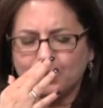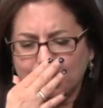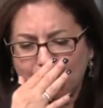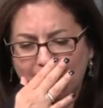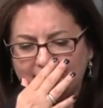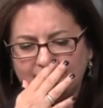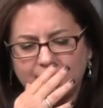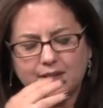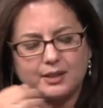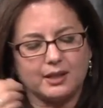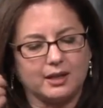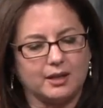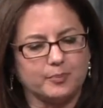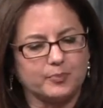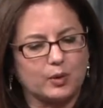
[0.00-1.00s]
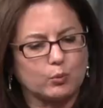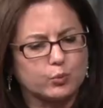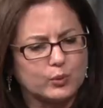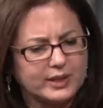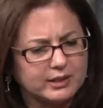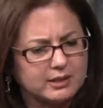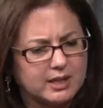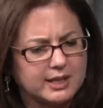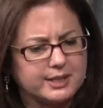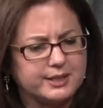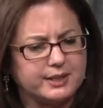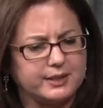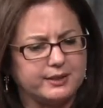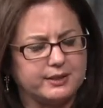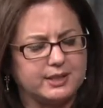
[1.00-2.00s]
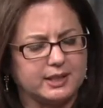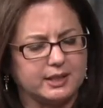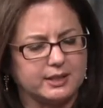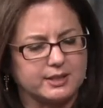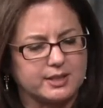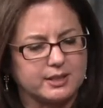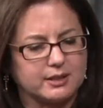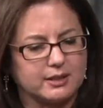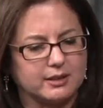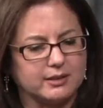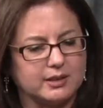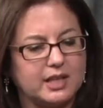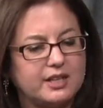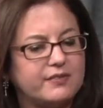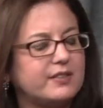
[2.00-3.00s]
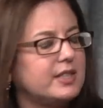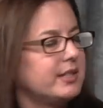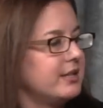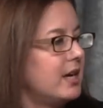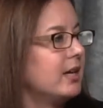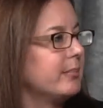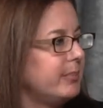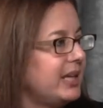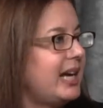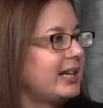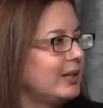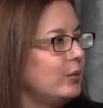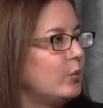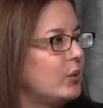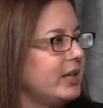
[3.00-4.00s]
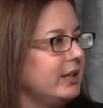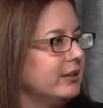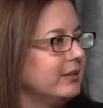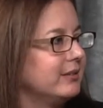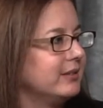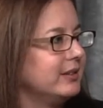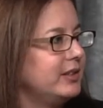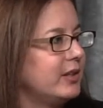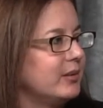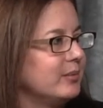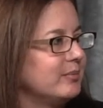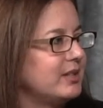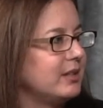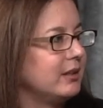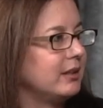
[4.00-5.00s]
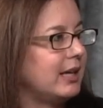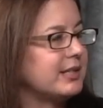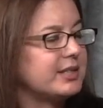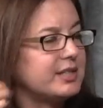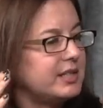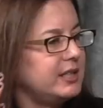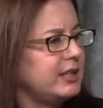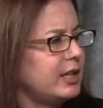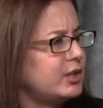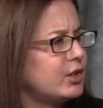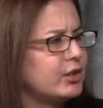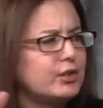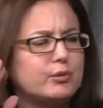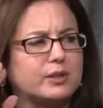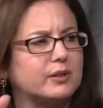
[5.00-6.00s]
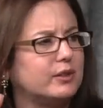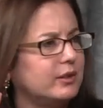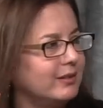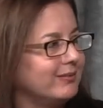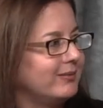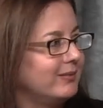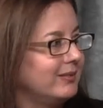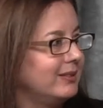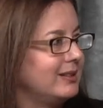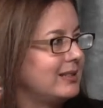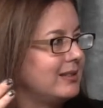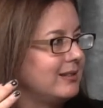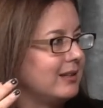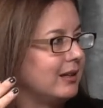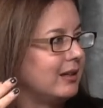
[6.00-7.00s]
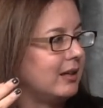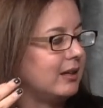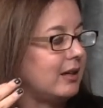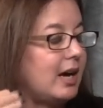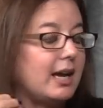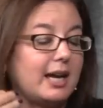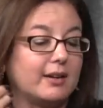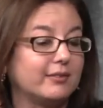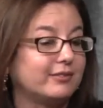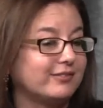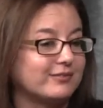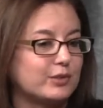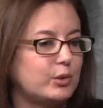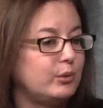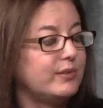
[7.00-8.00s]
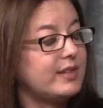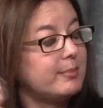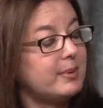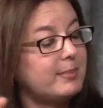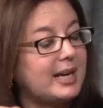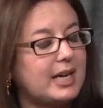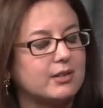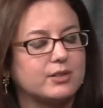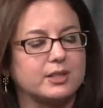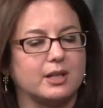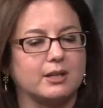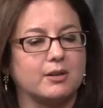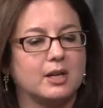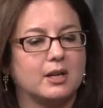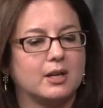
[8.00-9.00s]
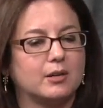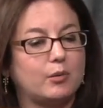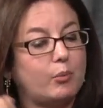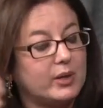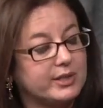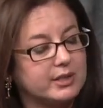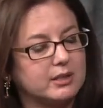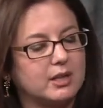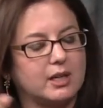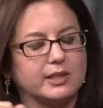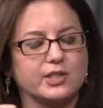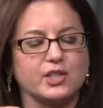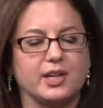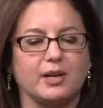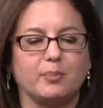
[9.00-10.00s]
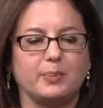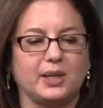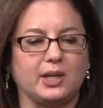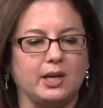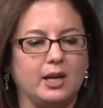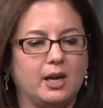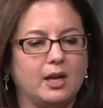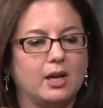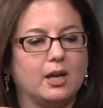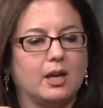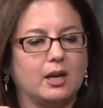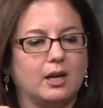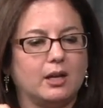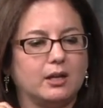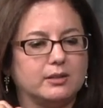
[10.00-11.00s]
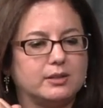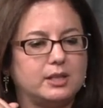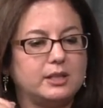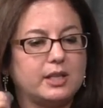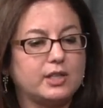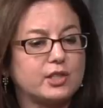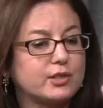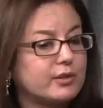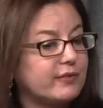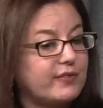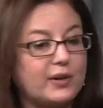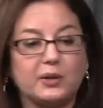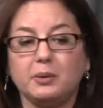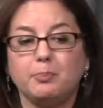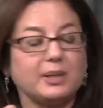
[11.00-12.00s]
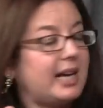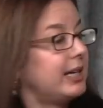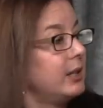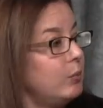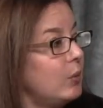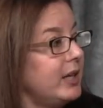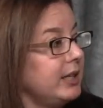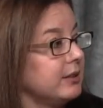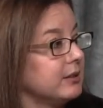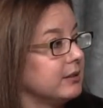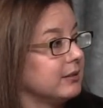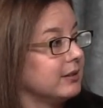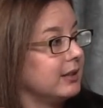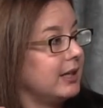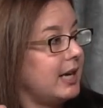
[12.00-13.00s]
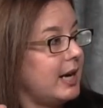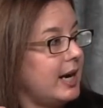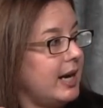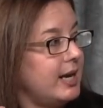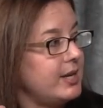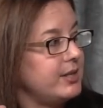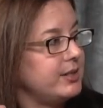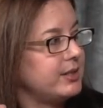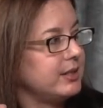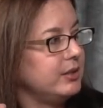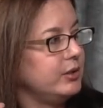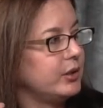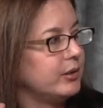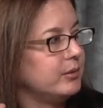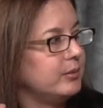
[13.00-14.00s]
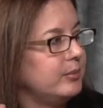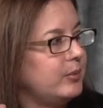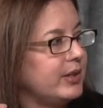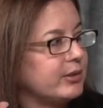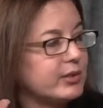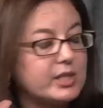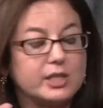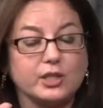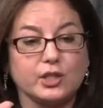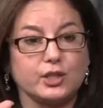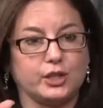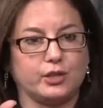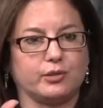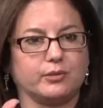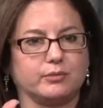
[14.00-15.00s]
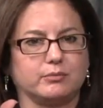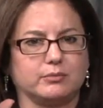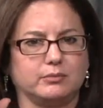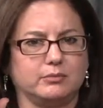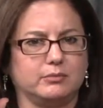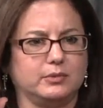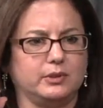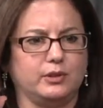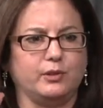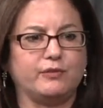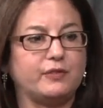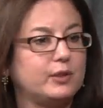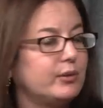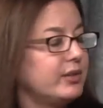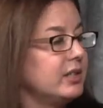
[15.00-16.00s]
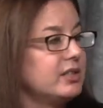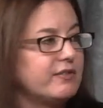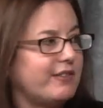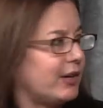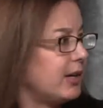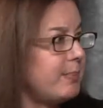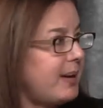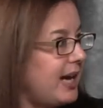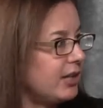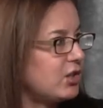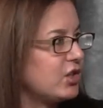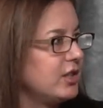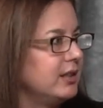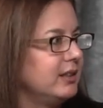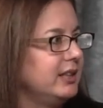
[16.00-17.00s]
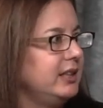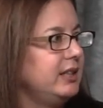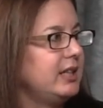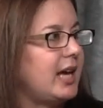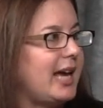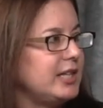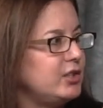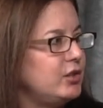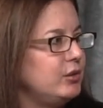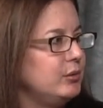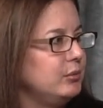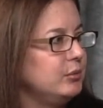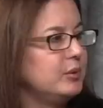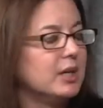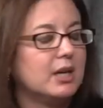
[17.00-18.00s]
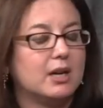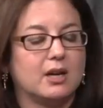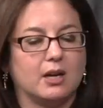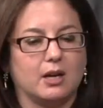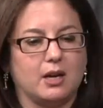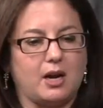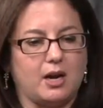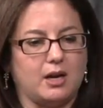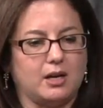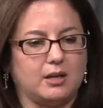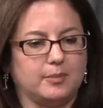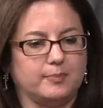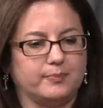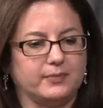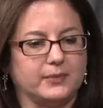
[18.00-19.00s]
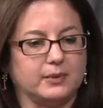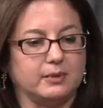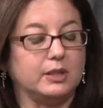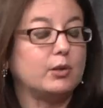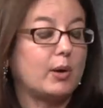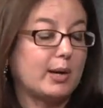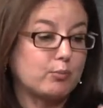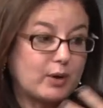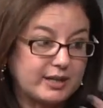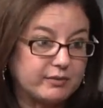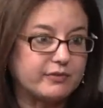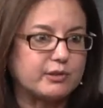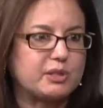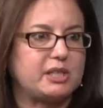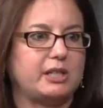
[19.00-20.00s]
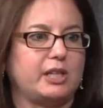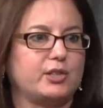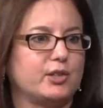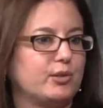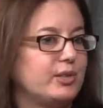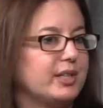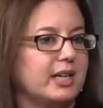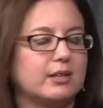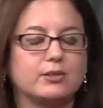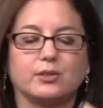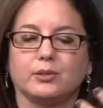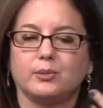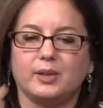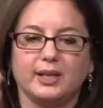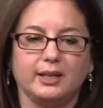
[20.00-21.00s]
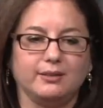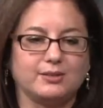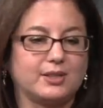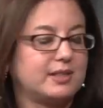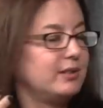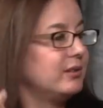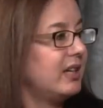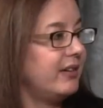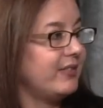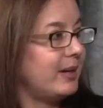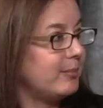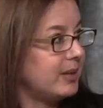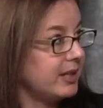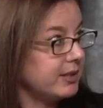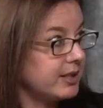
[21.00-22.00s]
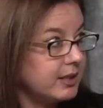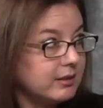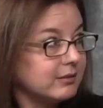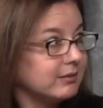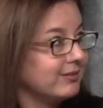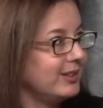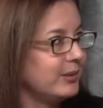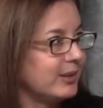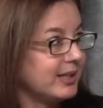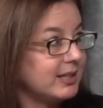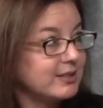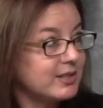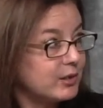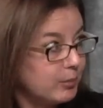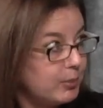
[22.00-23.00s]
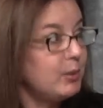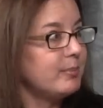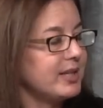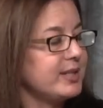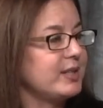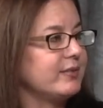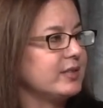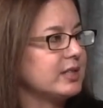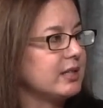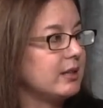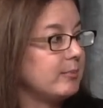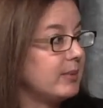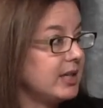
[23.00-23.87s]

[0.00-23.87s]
well, no. I think um, realizing that life is not black and white. Mm. You know, as a teenager, you, you uh, I have two of them in my house now. Well, one's in college now, but teenagers are very black and white. Mm. And you know, when you're a teenager, you're, you feel things very passionately, mm -hmm. and you. Um, you know, I write for teenagers now, so I still have that mindset. You know, I can still put myself into that